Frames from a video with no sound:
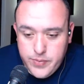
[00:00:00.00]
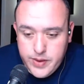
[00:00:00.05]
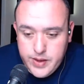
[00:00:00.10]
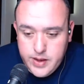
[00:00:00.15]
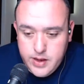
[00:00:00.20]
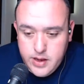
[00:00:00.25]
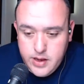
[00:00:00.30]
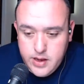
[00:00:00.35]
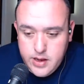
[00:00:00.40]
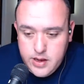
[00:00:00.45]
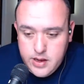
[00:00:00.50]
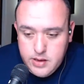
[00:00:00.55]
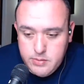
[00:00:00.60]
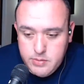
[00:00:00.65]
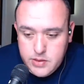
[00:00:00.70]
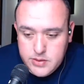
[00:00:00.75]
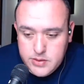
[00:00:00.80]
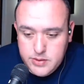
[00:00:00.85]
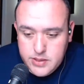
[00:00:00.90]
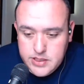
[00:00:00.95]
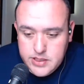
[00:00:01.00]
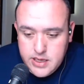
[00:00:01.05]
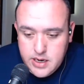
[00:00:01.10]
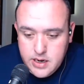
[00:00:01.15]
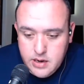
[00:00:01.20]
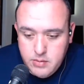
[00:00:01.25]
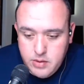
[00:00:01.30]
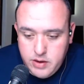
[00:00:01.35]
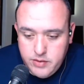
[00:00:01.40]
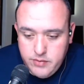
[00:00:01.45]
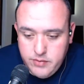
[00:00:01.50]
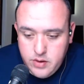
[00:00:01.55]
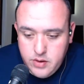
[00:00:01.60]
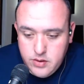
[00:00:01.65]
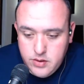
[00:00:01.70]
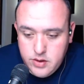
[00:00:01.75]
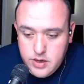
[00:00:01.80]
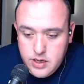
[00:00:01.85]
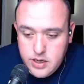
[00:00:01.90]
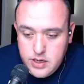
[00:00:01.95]
Uh, must be sitting on my
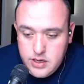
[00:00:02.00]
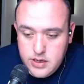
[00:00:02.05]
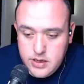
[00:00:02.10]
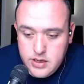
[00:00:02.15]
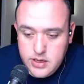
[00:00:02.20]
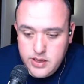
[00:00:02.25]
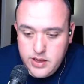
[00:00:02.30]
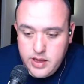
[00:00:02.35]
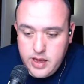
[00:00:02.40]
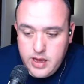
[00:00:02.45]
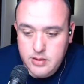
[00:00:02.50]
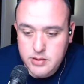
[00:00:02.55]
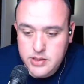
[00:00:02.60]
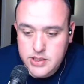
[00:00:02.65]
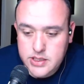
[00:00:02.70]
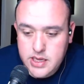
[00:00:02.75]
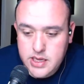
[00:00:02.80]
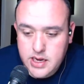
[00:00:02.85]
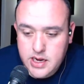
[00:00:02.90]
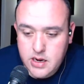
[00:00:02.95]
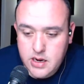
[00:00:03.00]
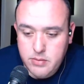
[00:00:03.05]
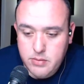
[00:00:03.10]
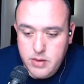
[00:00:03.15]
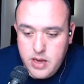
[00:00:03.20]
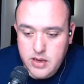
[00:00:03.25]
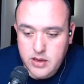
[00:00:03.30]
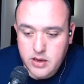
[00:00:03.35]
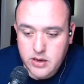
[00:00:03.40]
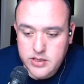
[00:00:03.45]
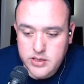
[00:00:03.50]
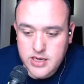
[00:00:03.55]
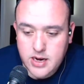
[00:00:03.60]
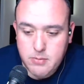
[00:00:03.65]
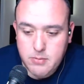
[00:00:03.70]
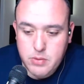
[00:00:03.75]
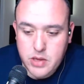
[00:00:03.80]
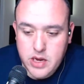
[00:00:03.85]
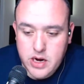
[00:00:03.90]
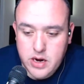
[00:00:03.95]
phone. I was thinking about using a
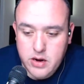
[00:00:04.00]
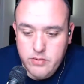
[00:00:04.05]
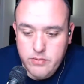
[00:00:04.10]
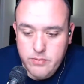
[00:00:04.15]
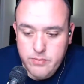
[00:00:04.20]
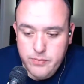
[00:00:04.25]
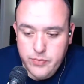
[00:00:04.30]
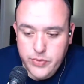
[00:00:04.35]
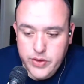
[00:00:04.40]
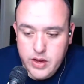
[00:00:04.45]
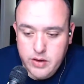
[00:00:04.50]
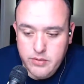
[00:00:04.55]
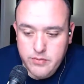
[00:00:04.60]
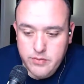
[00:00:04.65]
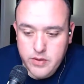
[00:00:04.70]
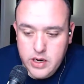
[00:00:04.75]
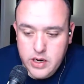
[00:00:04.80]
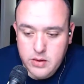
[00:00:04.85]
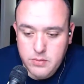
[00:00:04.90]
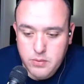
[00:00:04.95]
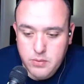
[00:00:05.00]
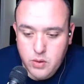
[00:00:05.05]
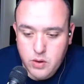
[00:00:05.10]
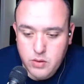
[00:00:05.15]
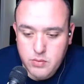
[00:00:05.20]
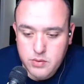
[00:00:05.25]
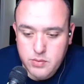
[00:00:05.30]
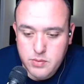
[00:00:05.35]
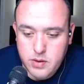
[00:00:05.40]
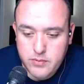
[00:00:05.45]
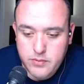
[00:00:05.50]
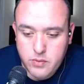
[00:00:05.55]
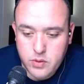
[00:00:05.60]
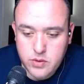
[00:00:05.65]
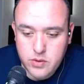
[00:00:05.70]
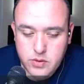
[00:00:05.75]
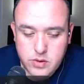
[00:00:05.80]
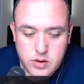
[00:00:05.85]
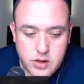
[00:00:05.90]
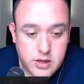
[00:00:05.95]
flared, a flared port with my fourth
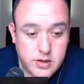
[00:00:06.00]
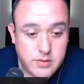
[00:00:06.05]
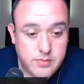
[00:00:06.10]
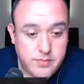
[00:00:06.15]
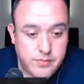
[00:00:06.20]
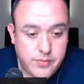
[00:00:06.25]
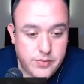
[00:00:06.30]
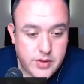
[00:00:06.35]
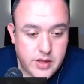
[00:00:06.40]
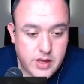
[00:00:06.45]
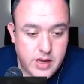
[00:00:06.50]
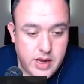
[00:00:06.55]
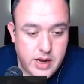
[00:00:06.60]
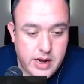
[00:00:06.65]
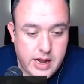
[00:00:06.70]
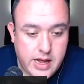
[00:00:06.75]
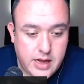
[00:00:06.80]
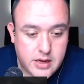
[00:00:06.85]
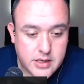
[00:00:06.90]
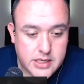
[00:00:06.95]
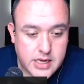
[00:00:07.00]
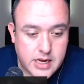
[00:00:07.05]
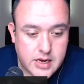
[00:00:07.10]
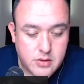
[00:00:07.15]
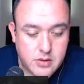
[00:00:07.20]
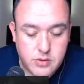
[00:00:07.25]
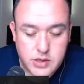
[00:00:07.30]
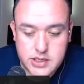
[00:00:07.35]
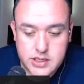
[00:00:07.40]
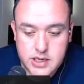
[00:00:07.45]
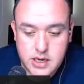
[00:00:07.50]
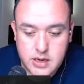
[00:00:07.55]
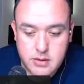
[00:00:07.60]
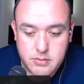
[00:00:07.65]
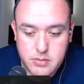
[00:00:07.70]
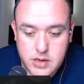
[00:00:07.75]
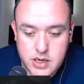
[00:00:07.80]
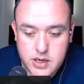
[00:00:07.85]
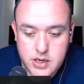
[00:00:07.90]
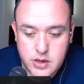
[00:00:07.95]
order. Ken Alexander, what's up,
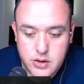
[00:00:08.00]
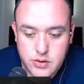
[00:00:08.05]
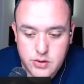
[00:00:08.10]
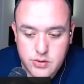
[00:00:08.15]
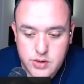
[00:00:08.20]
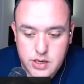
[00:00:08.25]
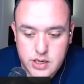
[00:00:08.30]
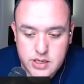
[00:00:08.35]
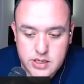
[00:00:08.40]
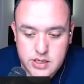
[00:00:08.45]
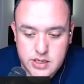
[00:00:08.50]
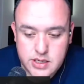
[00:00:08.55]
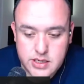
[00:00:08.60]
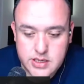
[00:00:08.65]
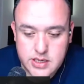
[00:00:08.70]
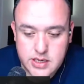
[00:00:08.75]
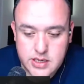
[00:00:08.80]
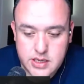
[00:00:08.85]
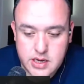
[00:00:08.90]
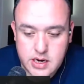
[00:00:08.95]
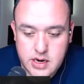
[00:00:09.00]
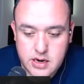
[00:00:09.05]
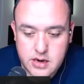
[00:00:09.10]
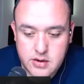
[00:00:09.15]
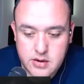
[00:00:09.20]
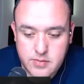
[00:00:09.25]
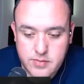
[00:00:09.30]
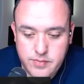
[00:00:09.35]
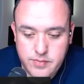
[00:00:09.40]
my dude? He's in there.